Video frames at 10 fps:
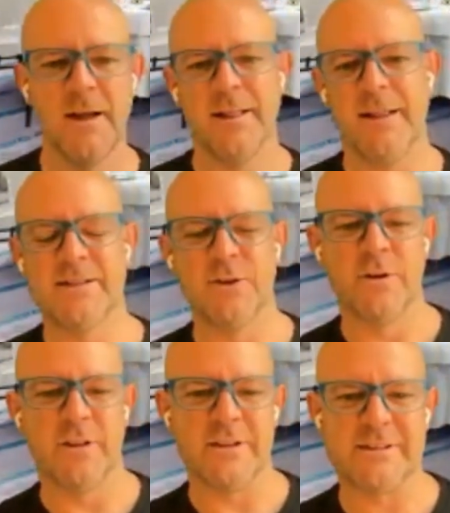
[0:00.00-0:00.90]
Let's look
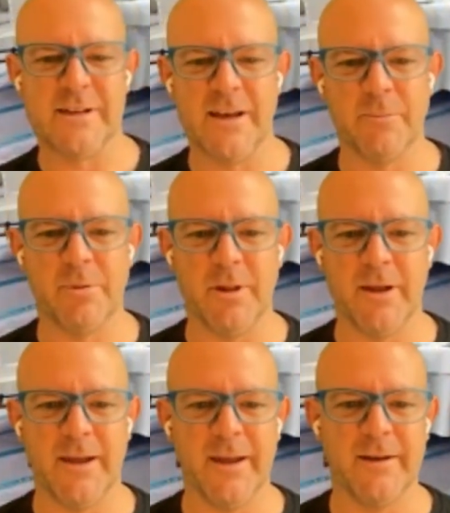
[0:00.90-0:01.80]
at the seating
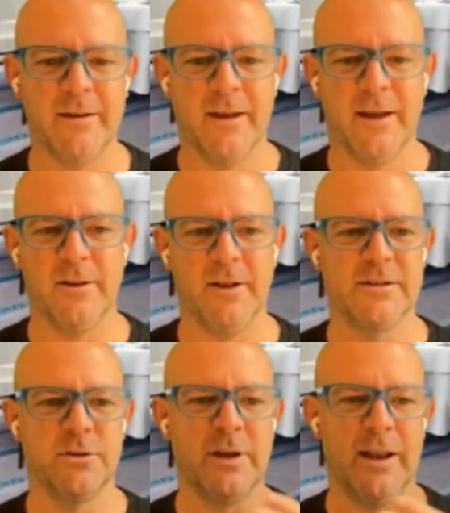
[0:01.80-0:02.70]
plan and
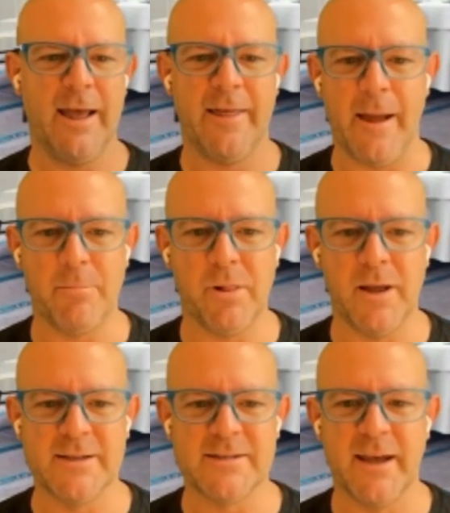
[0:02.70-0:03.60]
let's look at how that
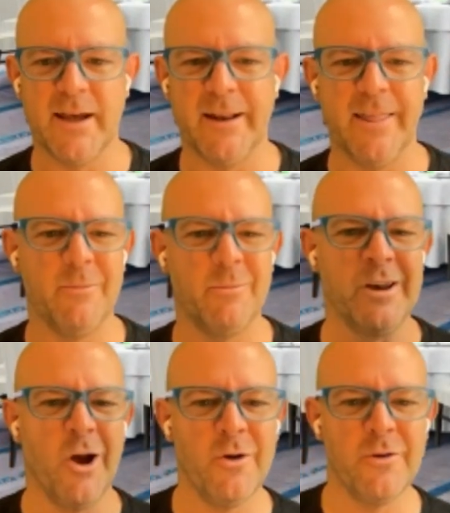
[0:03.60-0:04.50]
plays out. And then we
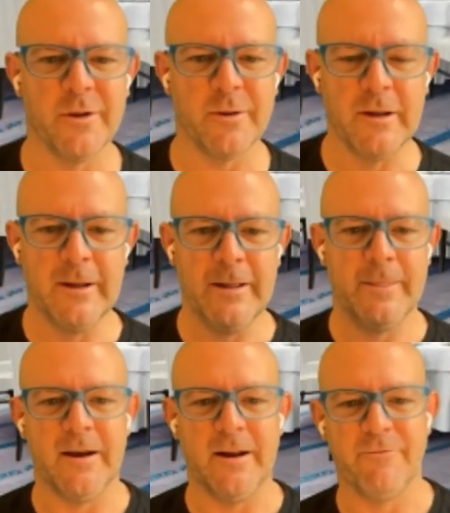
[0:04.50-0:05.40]
know that
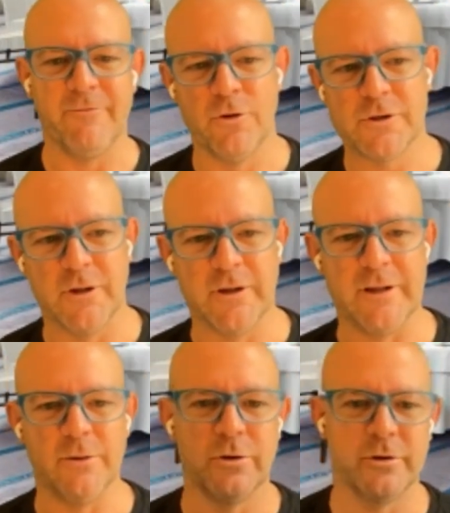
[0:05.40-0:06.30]
unfortunately
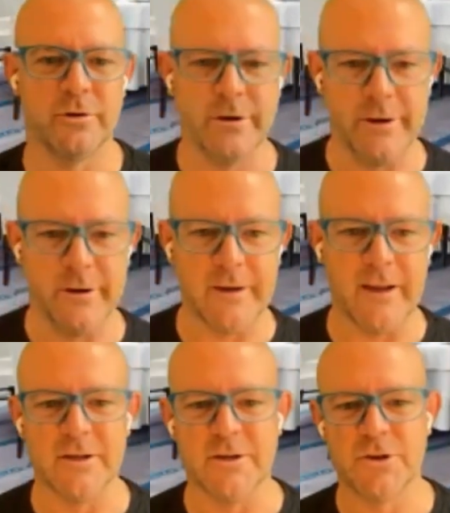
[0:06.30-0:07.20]
Laura
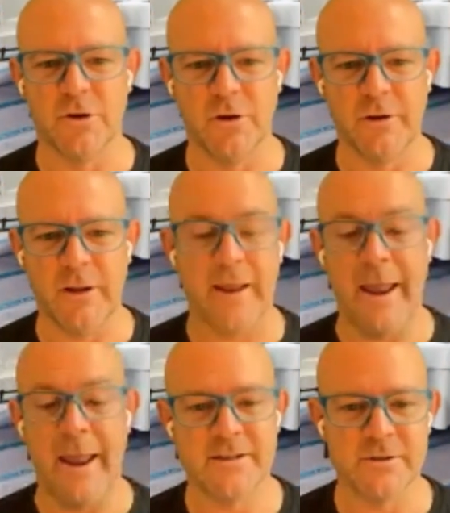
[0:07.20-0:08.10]
and John and
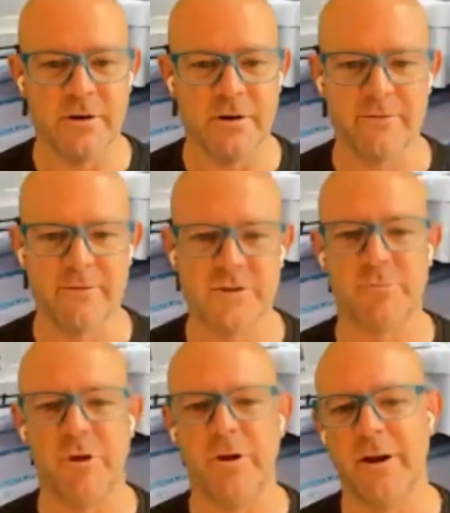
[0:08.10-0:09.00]
Andy, have just
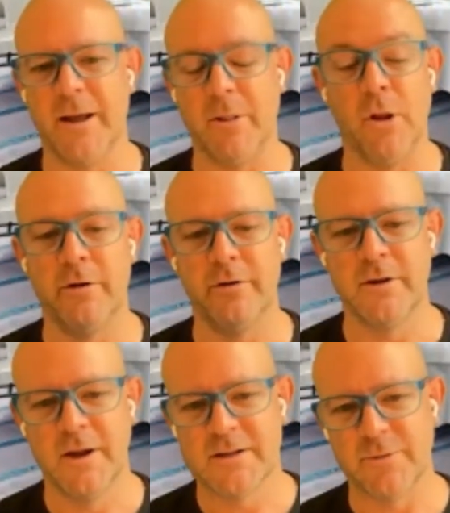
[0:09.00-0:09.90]
broken up, Lauren.
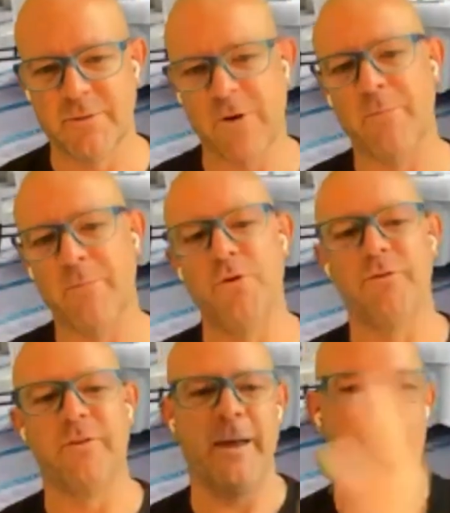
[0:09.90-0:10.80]
So we've got to move
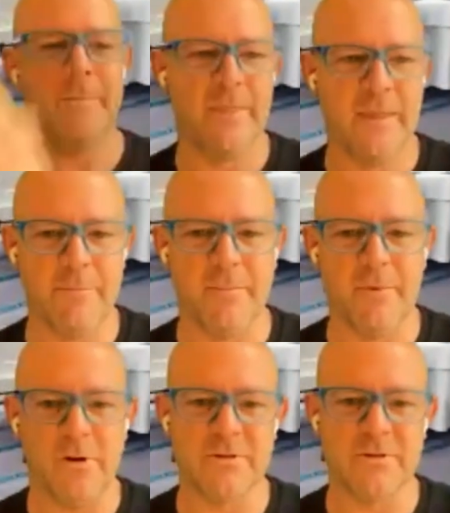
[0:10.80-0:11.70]
them and them
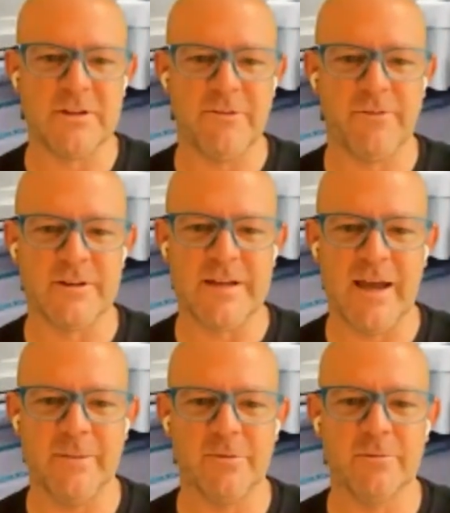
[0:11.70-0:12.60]
to a different
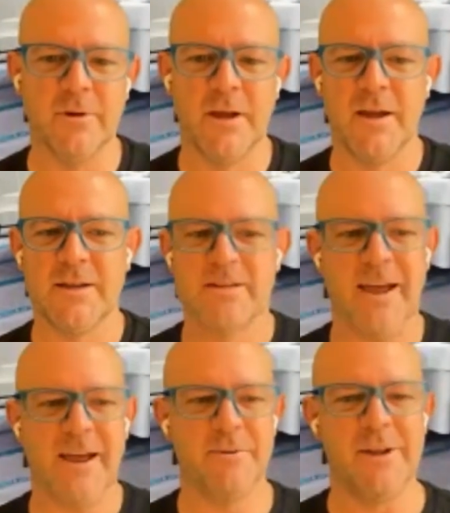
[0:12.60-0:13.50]
table. So
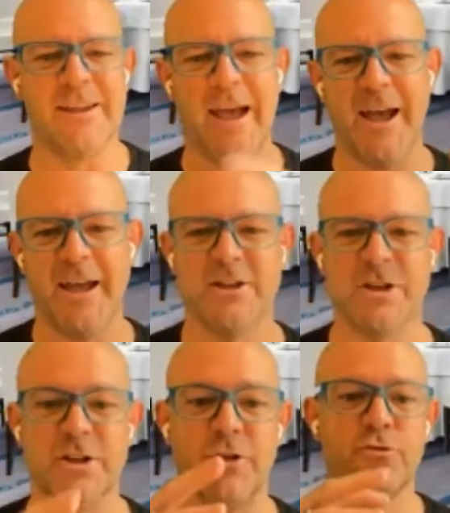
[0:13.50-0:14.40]
how do we engage
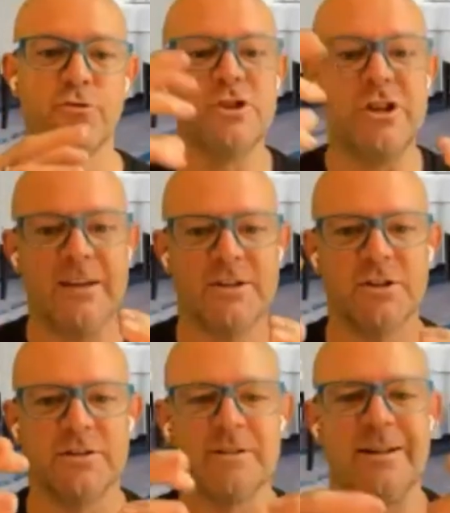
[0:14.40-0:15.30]
and through
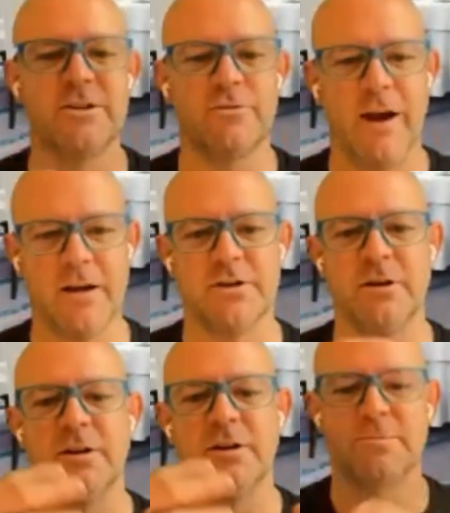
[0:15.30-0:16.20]
gestures and
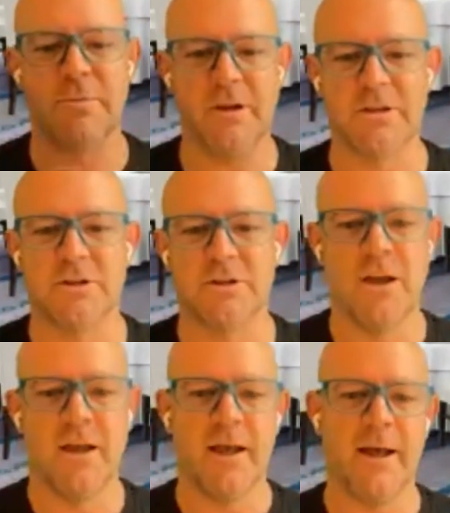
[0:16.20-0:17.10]
interaction and speech,
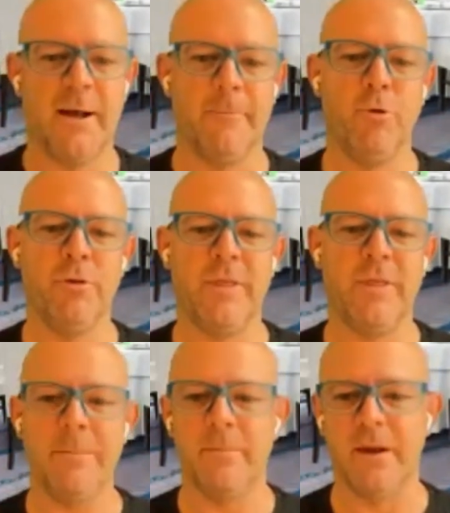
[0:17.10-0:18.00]
put
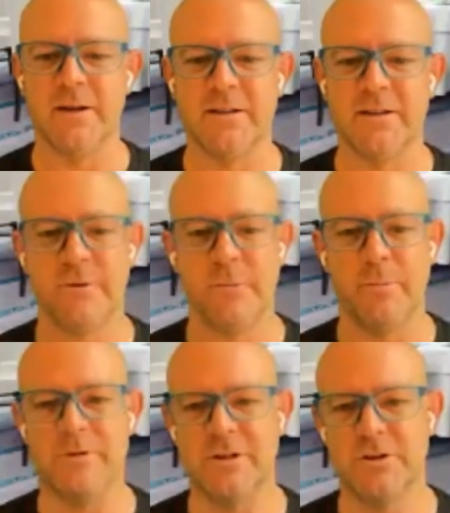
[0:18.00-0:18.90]
them in a different
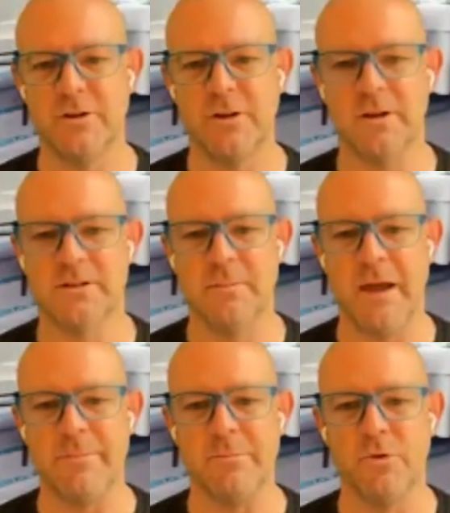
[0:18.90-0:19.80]
position that's
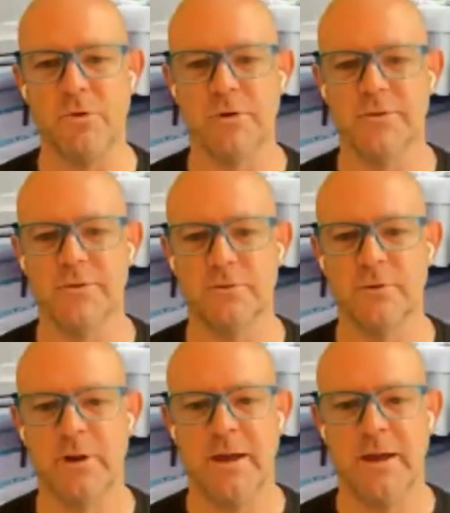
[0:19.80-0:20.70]
maybe more useful
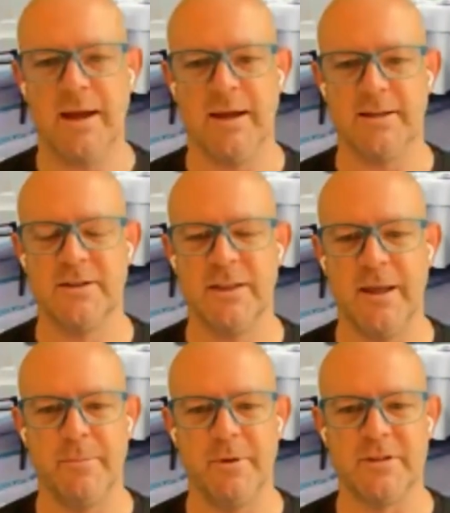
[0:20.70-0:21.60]
to
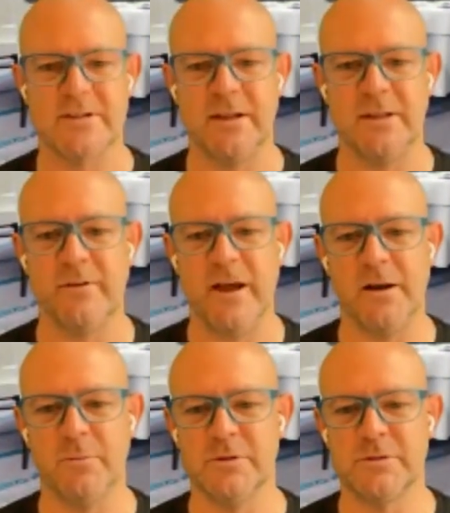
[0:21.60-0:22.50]
them and see the
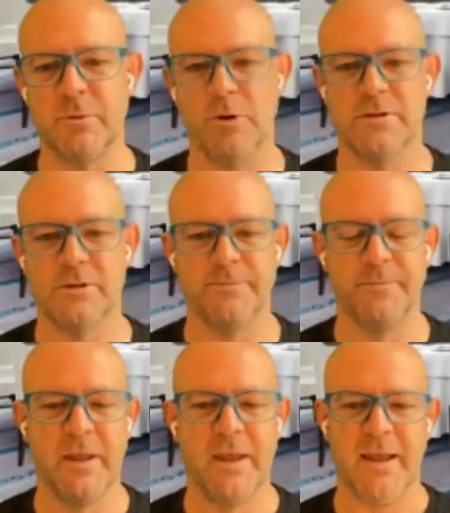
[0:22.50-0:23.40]
available spots
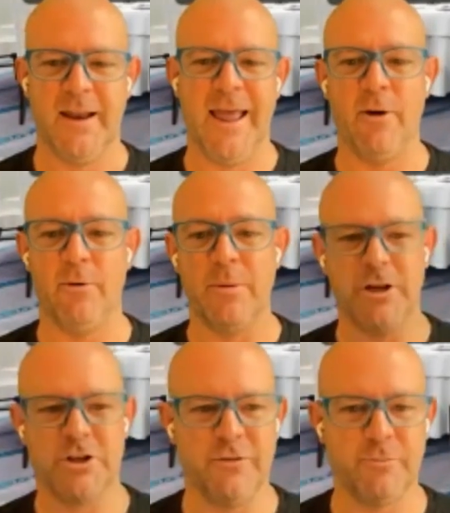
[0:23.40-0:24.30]
and how we
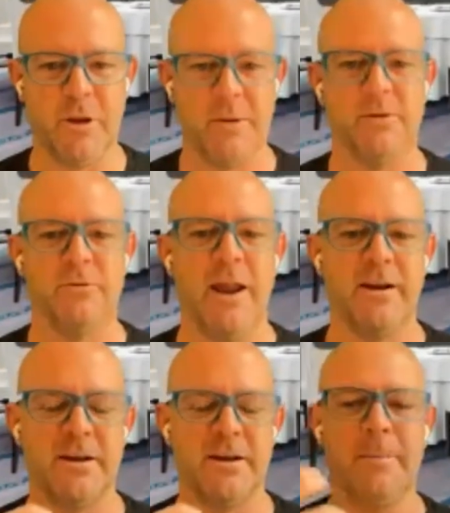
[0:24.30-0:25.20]
might shift people
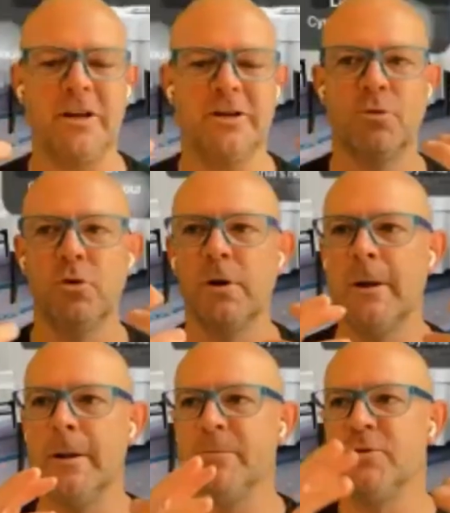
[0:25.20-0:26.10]
around in a much more
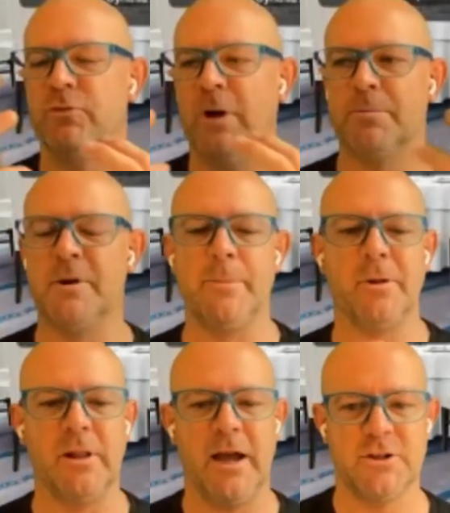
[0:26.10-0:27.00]
direct
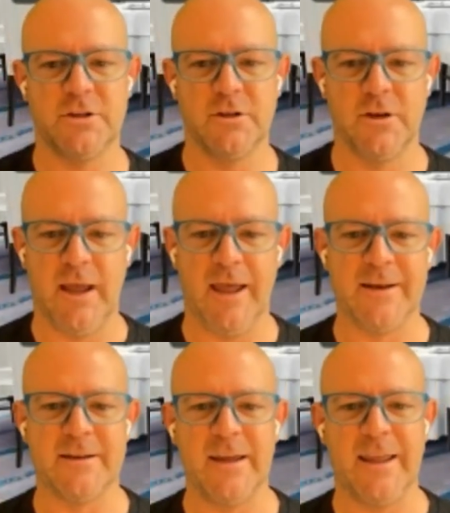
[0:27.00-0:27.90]
manipulation and